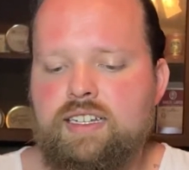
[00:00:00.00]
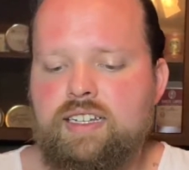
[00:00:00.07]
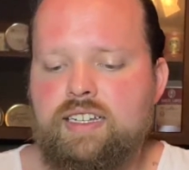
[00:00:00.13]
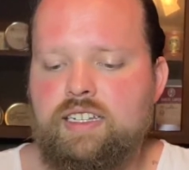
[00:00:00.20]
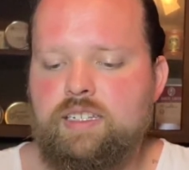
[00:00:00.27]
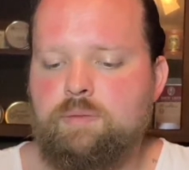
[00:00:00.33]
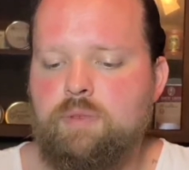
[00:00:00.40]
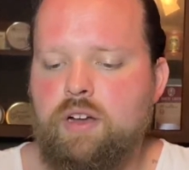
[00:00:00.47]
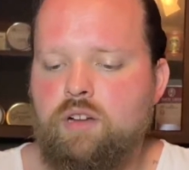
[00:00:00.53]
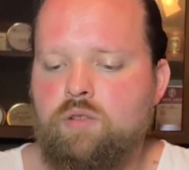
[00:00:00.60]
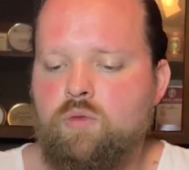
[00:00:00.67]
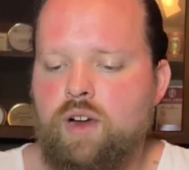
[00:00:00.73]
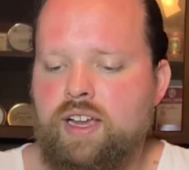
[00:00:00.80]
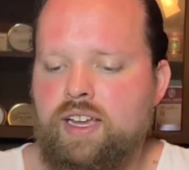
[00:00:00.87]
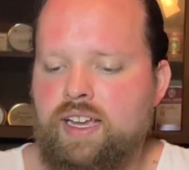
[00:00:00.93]
his bell
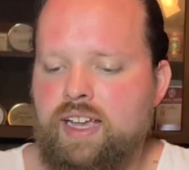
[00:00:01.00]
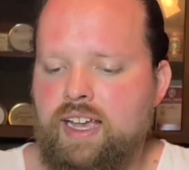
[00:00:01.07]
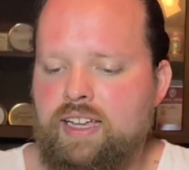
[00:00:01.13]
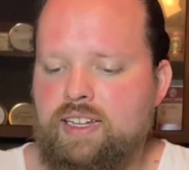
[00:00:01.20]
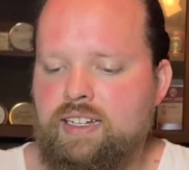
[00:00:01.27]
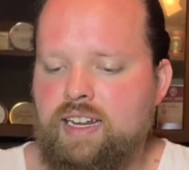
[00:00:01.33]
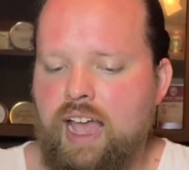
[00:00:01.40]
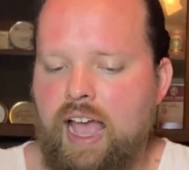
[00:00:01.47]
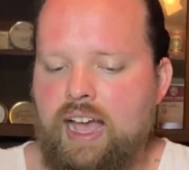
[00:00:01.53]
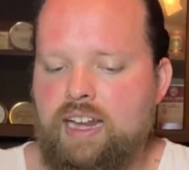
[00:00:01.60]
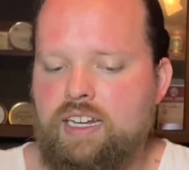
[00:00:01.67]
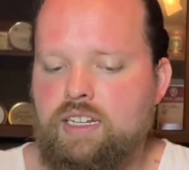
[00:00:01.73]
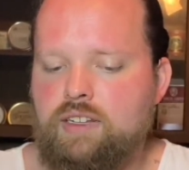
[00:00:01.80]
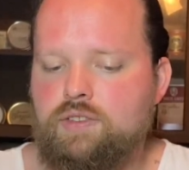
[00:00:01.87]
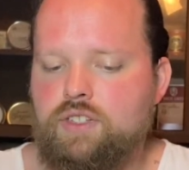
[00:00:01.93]
rang again,
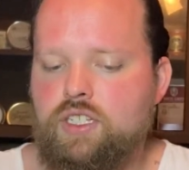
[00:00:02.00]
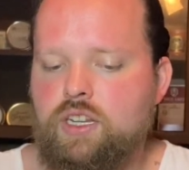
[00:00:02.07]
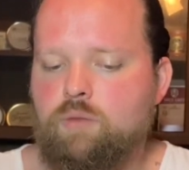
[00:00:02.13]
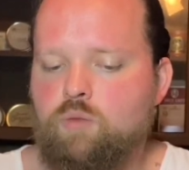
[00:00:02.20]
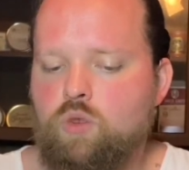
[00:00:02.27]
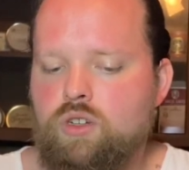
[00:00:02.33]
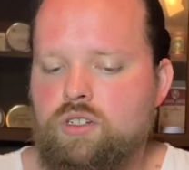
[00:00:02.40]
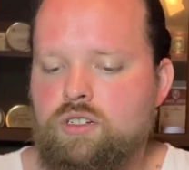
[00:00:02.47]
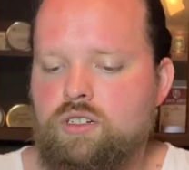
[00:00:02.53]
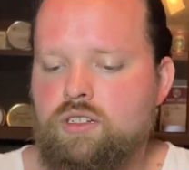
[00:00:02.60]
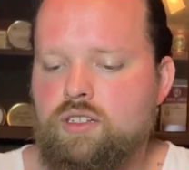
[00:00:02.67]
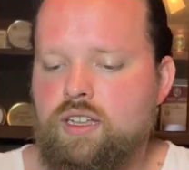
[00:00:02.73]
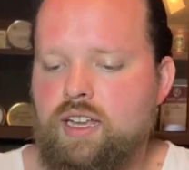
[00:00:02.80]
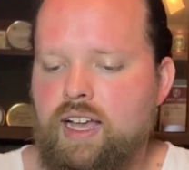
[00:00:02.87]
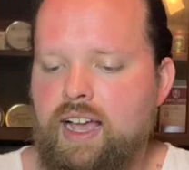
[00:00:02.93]
and if
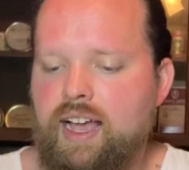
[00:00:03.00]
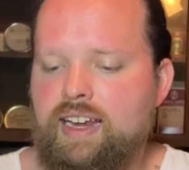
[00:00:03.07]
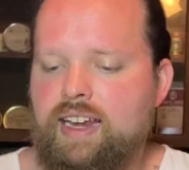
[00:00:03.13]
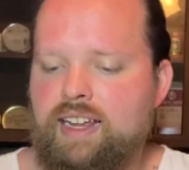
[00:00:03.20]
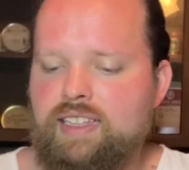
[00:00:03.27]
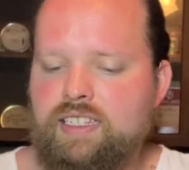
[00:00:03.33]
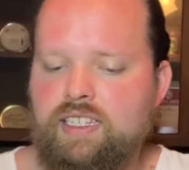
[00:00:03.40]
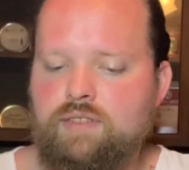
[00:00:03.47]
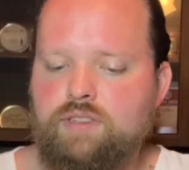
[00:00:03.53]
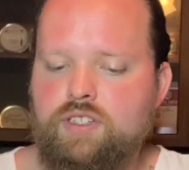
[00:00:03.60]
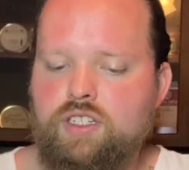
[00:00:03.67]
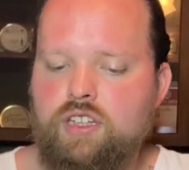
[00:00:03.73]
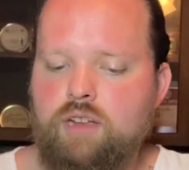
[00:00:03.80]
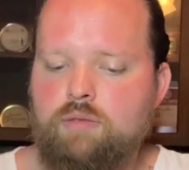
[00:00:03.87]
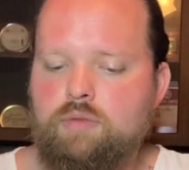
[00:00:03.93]
someone and as if
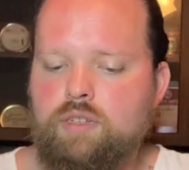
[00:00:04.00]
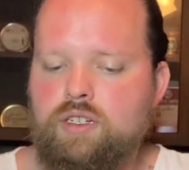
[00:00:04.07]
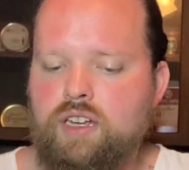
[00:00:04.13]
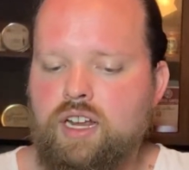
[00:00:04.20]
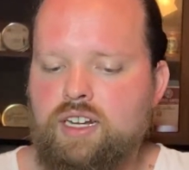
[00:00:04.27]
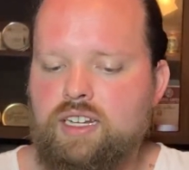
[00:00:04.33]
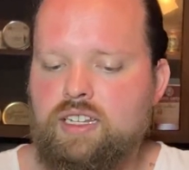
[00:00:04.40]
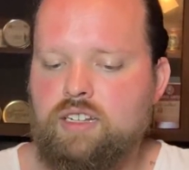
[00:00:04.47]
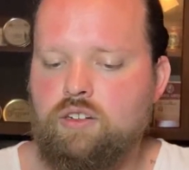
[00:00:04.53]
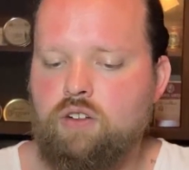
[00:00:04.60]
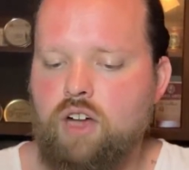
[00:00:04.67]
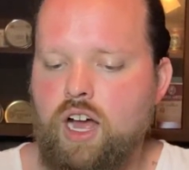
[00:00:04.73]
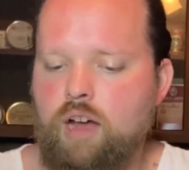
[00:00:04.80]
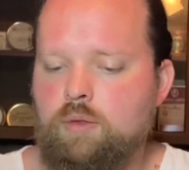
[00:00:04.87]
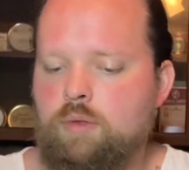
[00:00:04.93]
some naughty little
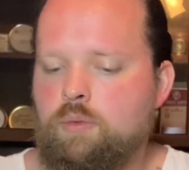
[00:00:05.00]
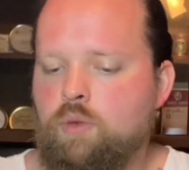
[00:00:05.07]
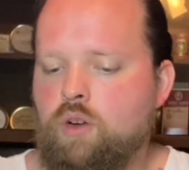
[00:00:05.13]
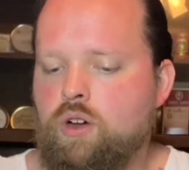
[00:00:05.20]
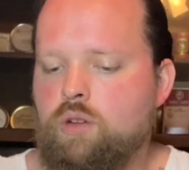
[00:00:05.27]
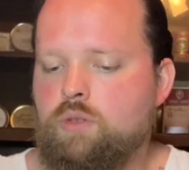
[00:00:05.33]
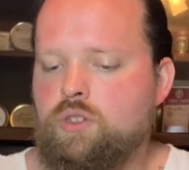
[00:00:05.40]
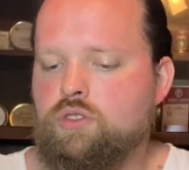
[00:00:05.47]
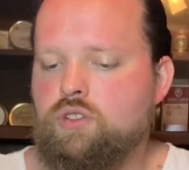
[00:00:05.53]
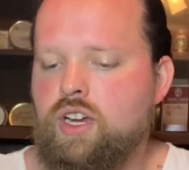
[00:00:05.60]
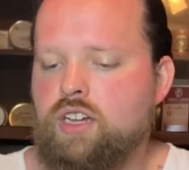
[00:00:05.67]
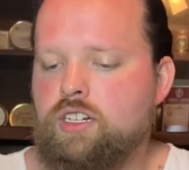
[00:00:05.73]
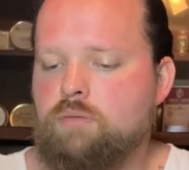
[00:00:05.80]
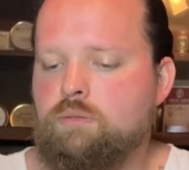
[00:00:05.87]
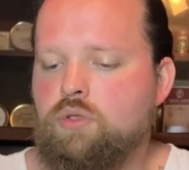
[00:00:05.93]
hobbit boy was
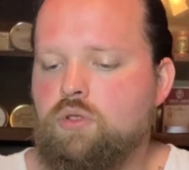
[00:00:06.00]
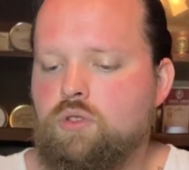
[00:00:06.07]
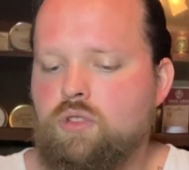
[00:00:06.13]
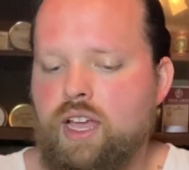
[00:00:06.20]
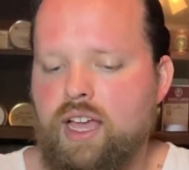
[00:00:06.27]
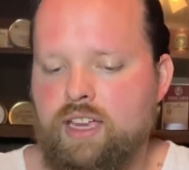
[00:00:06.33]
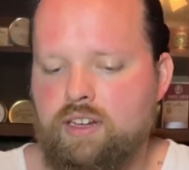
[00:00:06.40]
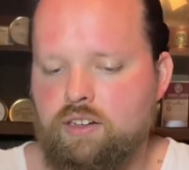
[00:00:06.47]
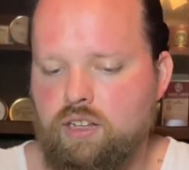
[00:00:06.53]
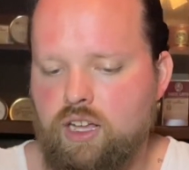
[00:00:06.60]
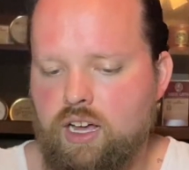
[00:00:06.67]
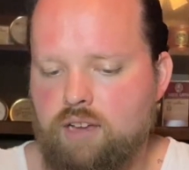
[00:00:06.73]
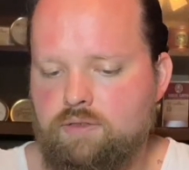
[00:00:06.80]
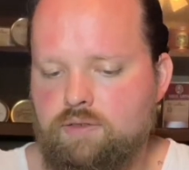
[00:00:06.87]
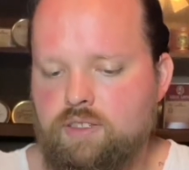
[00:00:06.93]
trying to pull the handle
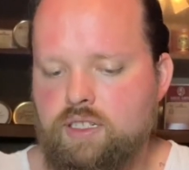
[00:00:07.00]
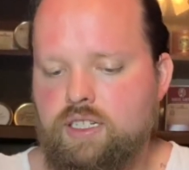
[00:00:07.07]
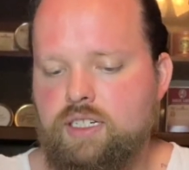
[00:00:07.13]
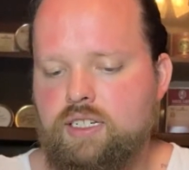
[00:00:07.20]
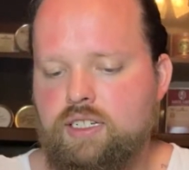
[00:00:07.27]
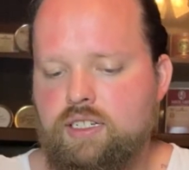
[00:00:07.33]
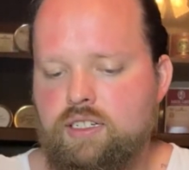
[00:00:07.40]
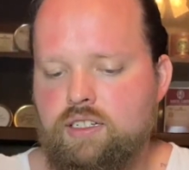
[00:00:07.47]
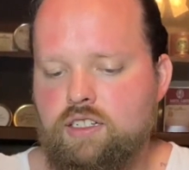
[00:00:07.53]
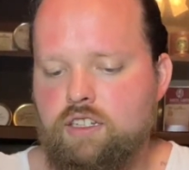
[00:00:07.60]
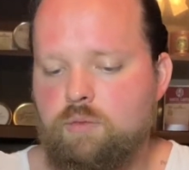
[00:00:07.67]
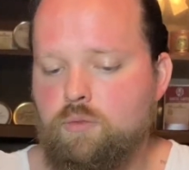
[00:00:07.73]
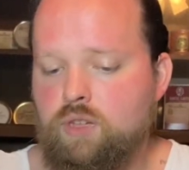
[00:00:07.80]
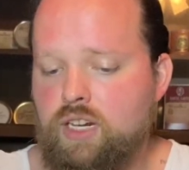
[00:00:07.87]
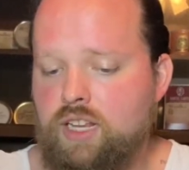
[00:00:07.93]
off.
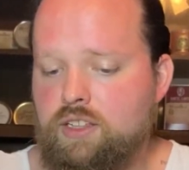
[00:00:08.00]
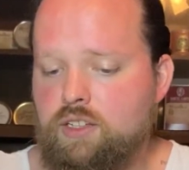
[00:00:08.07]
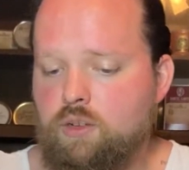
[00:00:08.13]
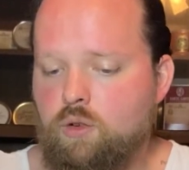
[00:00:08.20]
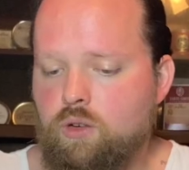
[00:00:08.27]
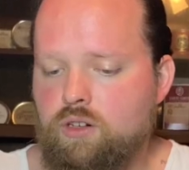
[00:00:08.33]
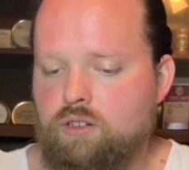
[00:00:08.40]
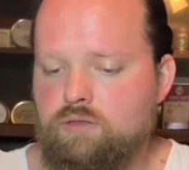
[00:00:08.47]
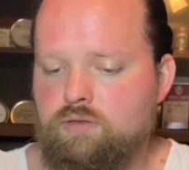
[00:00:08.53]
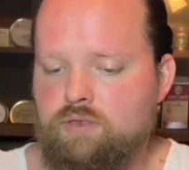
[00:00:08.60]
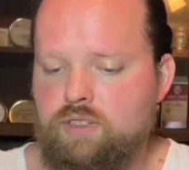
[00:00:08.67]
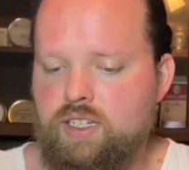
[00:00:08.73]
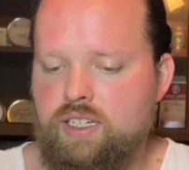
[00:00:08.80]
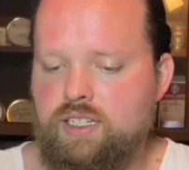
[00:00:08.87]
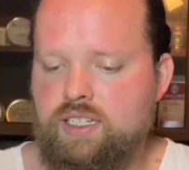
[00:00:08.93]
Someone at the door,
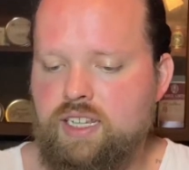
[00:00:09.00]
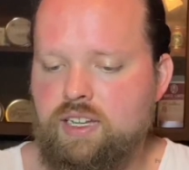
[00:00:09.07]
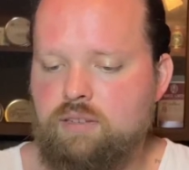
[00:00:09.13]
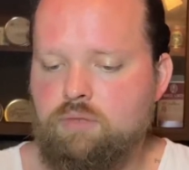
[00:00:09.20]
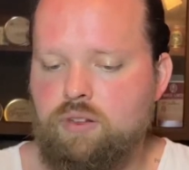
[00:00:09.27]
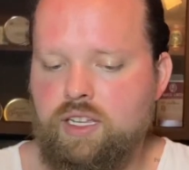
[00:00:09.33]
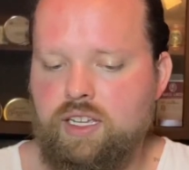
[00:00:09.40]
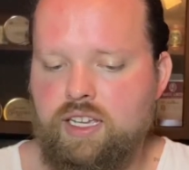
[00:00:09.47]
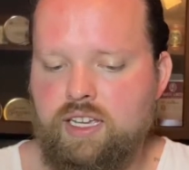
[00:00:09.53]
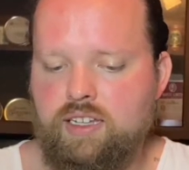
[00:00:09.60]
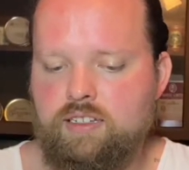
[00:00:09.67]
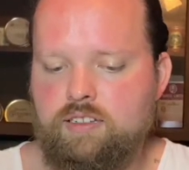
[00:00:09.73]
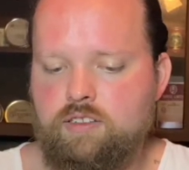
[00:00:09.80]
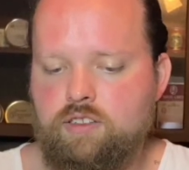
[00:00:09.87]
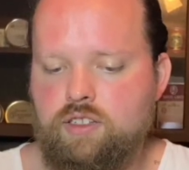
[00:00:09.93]
he said,
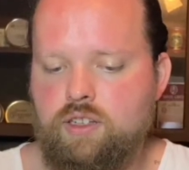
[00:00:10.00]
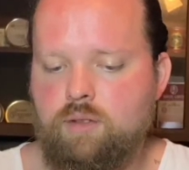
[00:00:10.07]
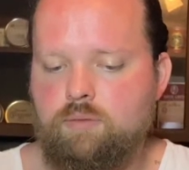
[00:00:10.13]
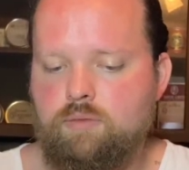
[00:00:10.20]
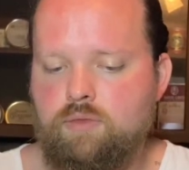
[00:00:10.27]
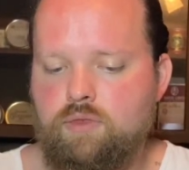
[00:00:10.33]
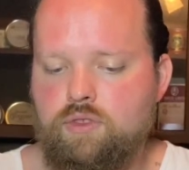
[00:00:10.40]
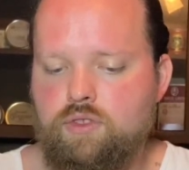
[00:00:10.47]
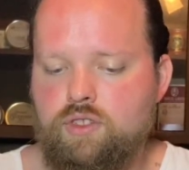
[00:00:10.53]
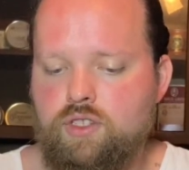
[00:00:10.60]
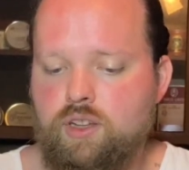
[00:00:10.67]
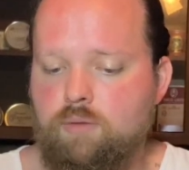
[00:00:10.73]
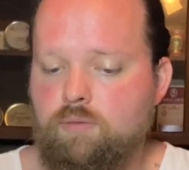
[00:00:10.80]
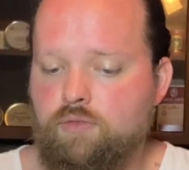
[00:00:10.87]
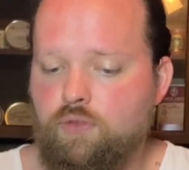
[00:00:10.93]
blinking. Some
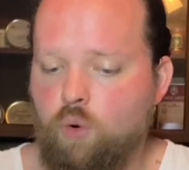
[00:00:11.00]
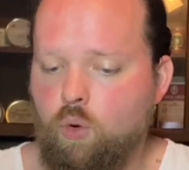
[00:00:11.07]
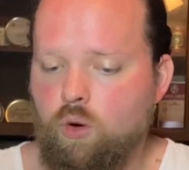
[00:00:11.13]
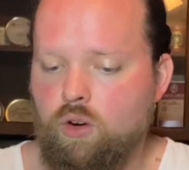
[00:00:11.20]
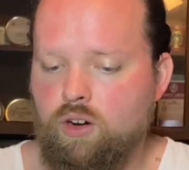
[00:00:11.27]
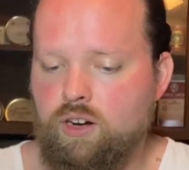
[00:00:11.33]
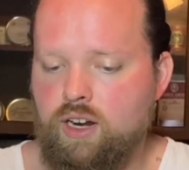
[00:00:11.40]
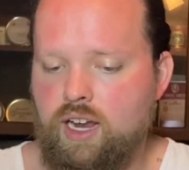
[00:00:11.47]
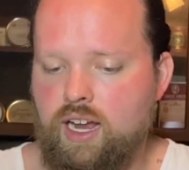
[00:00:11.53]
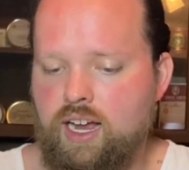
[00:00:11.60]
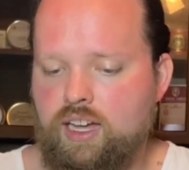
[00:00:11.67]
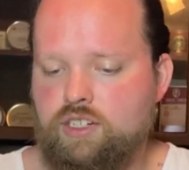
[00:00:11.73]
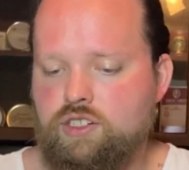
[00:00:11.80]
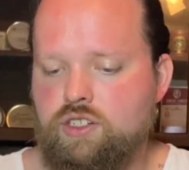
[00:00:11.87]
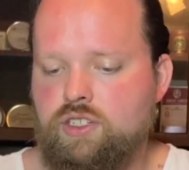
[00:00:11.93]
some four,
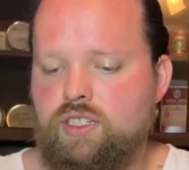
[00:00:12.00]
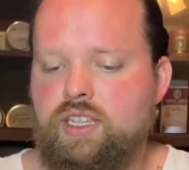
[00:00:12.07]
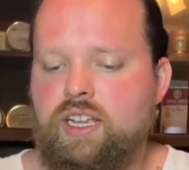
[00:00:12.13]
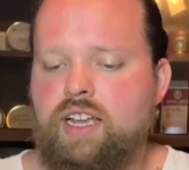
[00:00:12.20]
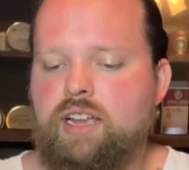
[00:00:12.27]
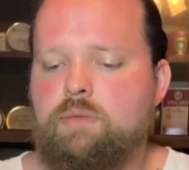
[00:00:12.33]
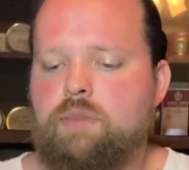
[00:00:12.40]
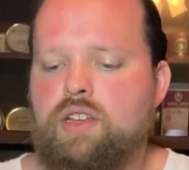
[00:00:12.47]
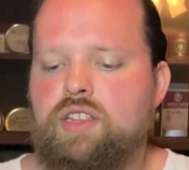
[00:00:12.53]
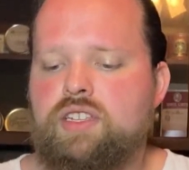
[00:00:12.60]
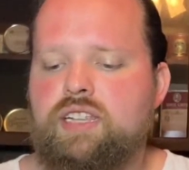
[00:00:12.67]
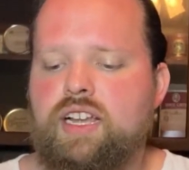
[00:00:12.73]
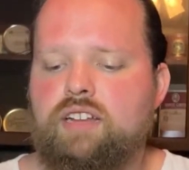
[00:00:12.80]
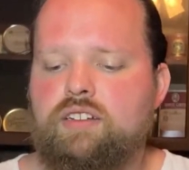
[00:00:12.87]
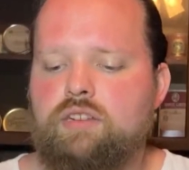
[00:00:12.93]
I should say, by the
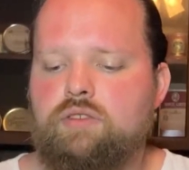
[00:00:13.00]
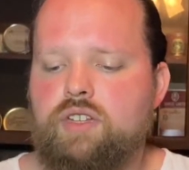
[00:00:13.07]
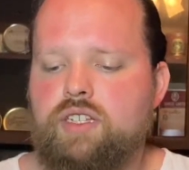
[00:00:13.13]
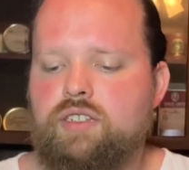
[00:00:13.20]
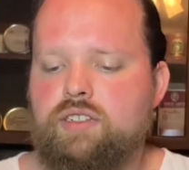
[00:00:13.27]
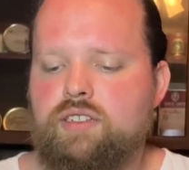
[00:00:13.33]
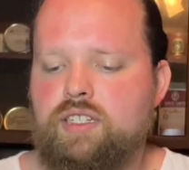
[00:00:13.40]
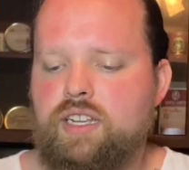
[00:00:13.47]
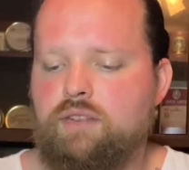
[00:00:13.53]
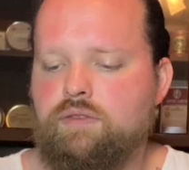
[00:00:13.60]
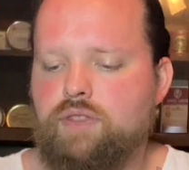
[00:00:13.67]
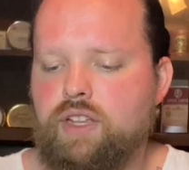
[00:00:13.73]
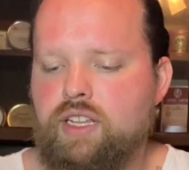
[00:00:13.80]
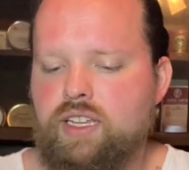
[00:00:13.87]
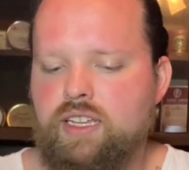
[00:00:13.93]
sound of it, said
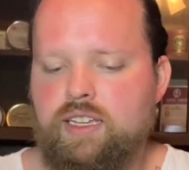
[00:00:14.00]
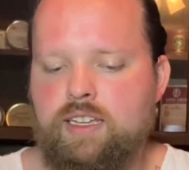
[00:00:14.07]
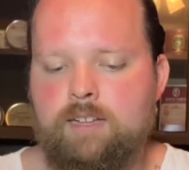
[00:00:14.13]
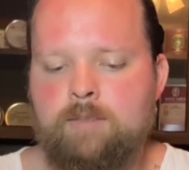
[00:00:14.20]
Fili.